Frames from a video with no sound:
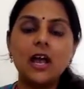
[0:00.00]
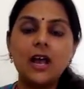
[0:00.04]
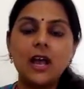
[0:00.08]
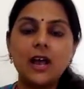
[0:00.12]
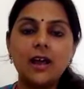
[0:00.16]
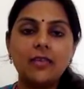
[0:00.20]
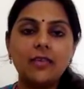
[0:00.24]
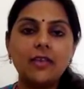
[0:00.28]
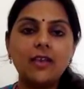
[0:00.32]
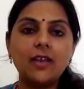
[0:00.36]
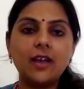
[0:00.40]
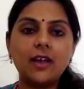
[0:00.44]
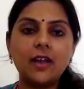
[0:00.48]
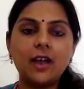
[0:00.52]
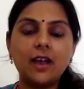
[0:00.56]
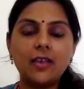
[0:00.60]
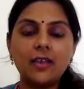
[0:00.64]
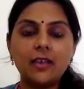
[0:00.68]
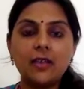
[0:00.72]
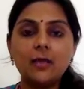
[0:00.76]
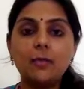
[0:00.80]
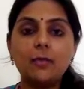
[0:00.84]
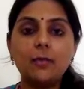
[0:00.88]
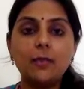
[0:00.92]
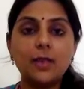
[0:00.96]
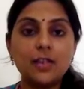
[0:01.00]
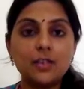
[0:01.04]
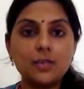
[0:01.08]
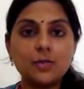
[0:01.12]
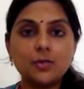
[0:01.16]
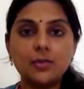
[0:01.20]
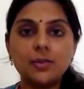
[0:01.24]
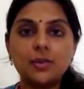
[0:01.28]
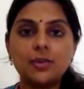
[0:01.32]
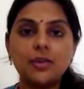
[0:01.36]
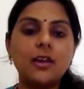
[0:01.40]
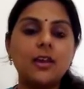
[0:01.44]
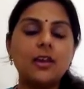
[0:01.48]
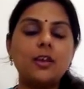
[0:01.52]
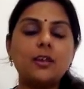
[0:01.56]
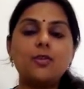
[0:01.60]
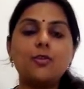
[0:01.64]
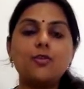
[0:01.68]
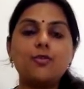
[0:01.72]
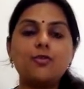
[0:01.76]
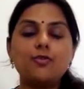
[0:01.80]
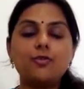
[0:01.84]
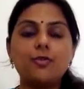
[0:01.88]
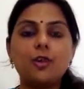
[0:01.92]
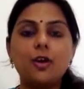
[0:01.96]
I think I'm blessed with the
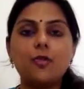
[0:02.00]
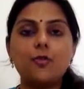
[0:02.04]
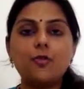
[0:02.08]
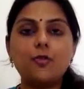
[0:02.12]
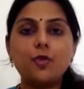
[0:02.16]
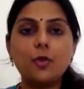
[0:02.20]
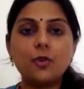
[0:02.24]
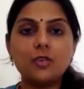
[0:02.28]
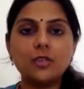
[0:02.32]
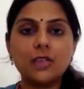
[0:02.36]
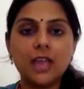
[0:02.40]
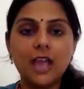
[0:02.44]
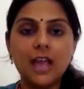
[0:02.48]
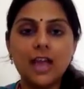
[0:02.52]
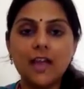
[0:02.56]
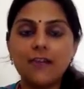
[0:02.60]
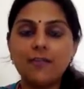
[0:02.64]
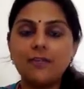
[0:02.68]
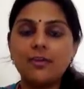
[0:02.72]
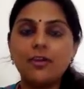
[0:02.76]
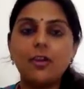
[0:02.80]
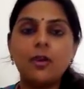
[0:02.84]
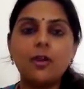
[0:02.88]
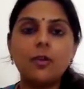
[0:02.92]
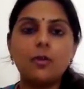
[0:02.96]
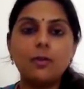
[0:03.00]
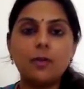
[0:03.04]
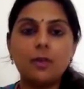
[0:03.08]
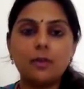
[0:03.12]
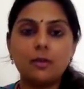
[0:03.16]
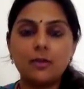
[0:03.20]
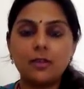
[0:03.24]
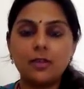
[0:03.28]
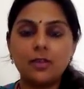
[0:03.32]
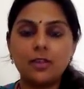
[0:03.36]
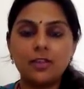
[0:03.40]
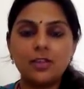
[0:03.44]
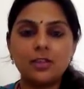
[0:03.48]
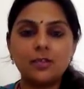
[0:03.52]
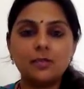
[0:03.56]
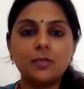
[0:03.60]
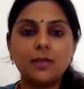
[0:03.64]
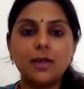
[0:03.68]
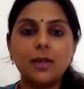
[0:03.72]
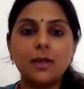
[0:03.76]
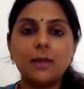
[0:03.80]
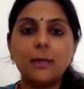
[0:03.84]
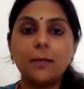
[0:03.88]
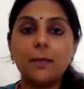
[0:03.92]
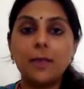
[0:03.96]
kind of folks I have around me, whether it's
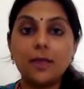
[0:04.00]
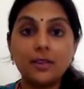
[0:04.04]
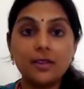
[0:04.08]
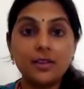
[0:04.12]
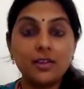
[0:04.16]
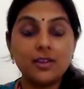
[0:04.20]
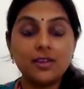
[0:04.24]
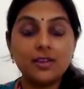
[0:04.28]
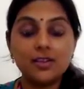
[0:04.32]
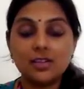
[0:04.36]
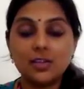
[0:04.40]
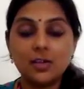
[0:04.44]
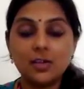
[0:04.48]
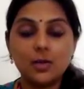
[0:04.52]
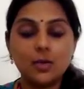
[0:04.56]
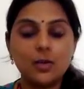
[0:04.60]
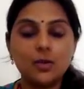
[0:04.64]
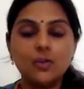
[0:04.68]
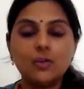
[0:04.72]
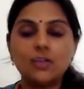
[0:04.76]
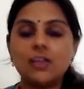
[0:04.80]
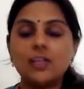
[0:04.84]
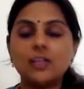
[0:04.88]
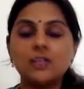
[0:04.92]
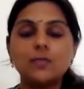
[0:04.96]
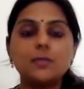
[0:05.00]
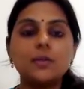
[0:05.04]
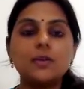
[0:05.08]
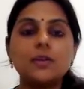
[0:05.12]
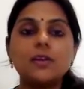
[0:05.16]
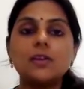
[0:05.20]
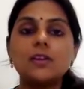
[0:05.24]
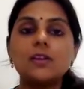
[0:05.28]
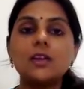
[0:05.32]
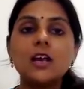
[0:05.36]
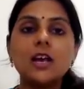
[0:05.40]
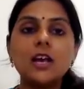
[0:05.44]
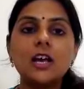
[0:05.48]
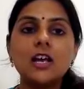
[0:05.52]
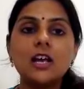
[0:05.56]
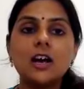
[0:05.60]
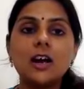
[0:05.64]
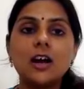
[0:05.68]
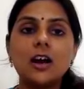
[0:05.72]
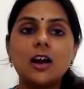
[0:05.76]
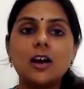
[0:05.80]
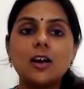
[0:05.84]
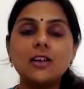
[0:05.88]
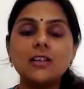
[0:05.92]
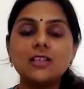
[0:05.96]
my parents, in-laws, husband,
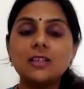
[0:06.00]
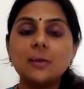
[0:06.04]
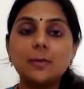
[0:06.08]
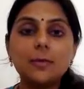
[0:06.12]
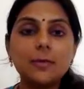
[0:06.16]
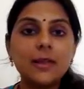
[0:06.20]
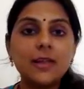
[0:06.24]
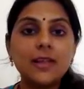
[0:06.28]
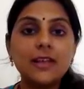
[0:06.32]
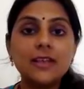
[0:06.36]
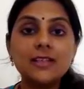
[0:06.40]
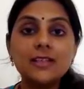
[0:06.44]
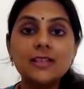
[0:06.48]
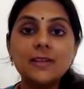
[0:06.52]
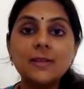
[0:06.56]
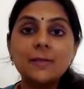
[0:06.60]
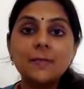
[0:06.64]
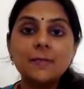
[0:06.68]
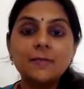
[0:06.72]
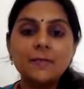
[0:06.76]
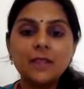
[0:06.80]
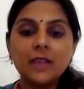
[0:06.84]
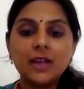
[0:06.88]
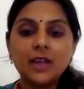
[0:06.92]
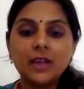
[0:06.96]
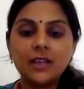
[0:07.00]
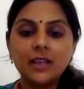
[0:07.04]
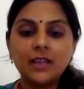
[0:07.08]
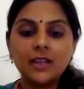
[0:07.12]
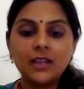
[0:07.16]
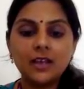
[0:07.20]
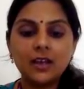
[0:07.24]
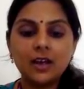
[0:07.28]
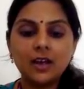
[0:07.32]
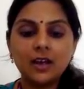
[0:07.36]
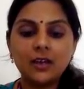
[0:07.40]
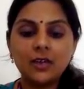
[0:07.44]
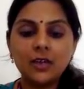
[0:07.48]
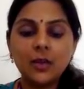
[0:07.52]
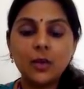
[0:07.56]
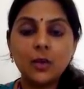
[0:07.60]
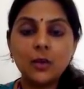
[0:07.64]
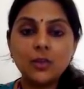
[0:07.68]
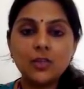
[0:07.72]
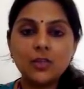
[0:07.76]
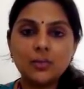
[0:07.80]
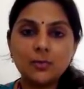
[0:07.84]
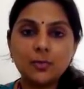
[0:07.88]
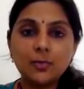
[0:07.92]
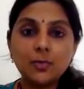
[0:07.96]
siblings. I think they
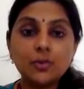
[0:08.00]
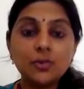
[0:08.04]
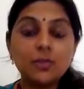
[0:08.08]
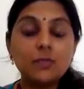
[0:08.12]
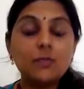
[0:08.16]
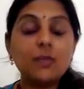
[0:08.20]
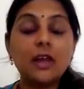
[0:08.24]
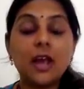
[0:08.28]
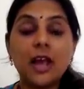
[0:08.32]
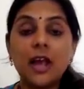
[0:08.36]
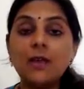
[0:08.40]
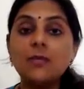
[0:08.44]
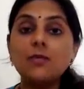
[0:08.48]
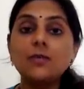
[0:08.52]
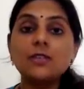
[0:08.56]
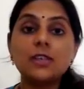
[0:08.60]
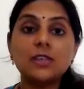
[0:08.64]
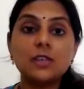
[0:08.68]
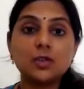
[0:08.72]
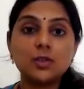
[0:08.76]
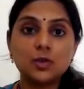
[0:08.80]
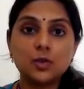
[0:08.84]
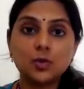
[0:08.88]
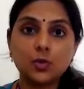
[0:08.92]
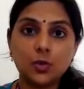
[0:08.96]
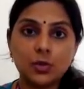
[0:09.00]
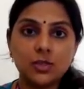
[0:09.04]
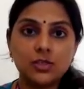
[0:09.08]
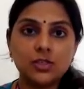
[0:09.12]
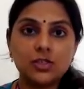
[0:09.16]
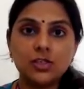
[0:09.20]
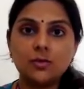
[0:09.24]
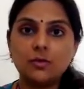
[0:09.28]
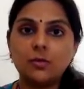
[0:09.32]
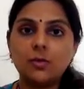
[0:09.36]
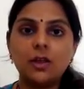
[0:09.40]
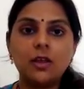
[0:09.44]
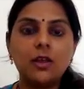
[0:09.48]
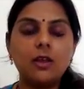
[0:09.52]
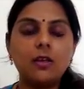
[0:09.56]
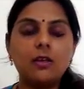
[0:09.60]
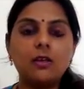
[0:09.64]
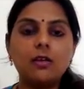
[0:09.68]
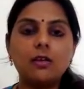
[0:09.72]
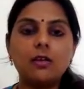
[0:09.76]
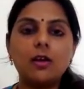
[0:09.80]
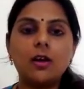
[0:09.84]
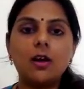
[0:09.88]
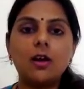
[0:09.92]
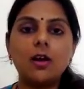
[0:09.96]
all supported, but I was exhausted being
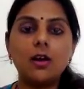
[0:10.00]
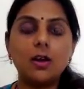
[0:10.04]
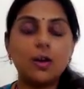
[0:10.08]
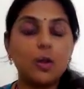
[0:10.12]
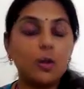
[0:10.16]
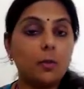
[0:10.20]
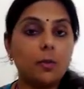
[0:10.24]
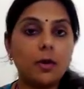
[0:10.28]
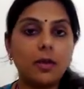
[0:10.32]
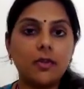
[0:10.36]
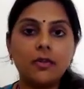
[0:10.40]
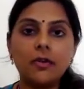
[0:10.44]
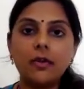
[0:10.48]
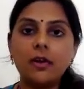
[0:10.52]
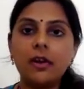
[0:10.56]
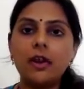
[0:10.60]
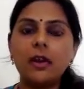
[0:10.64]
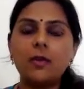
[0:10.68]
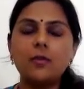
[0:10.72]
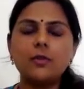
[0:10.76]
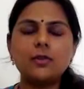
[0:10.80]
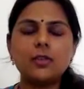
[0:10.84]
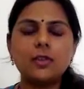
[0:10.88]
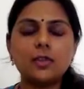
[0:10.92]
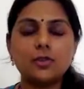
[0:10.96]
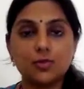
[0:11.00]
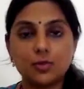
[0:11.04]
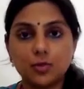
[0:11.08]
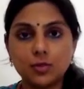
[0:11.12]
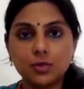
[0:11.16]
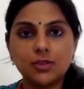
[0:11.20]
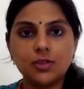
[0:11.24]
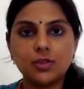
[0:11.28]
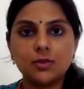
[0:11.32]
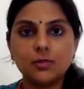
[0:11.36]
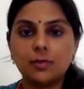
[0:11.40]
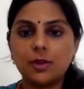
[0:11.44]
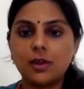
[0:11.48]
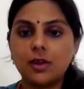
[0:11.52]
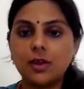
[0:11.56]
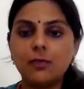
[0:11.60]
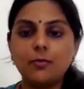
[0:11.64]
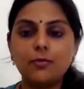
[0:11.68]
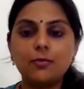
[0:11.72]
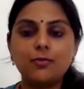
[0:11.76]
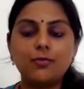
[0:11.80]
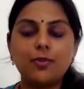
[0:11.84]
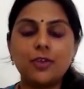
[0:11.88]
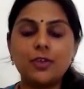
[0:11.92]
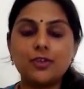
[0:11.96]
a new mother, and I was exhausted being a
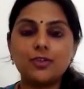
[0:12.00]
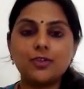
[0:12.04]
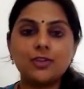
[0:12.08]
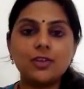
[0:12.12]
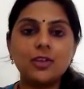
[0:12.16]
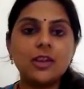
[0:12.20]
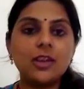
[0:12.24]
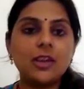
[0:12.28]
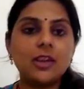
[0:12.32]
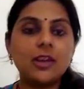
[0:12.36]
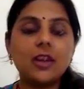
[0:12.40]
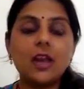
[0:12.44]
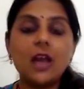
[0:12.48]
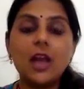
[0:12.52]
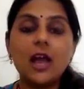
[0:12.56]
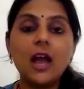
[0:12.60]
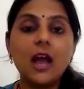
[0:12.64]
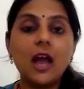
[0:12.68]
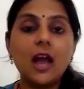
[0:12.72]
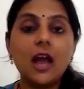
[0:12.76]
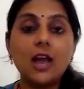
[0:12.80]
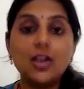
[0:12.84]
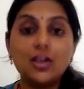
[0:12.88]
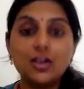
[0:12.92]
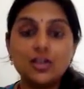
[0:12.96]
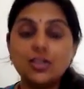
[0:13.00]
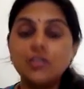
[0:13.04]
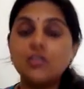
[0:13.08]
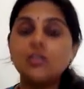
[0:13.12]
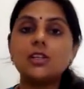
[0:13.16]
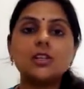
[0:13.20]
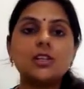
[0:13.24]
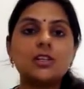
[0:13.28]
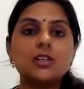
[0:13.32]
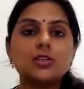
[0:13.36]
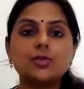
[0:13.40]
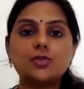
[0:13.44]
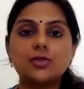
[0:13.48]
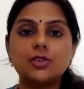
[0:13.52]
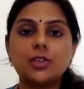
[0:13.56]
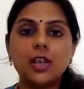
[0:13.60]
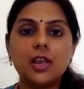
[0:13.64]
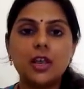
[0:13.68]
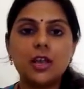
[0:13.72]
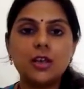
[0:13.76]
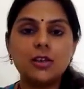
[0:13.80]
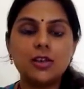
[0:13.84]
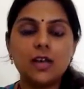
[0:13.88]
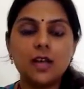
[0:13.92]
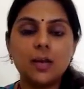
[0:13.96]
professional, and I just needed to
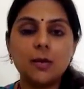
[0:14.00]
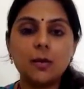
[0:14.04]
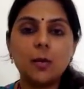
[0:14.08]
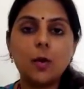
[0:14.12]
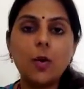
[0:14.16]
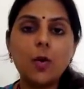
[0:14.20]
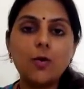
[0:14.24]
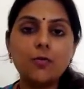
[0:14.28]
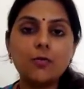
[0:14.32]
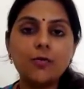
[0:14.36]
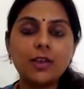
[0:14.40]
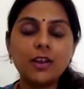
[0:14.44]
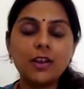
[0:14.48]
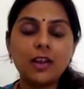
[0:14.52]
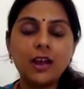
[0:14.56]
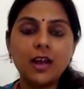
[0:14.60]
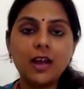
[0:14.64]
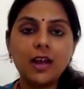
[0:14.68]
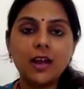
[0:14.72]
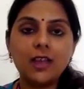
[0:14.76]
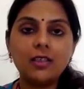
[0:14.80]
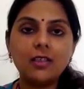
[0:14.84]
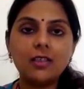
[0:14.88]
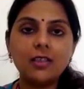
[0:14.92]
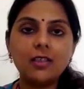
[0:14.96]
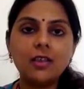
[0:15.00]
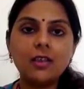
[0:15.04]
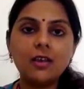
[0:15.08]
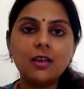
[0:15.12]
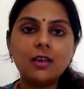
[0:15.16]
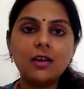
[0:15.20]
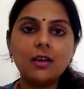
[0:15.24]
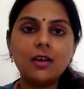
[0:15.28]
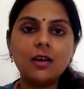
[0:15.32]
take time off. And I think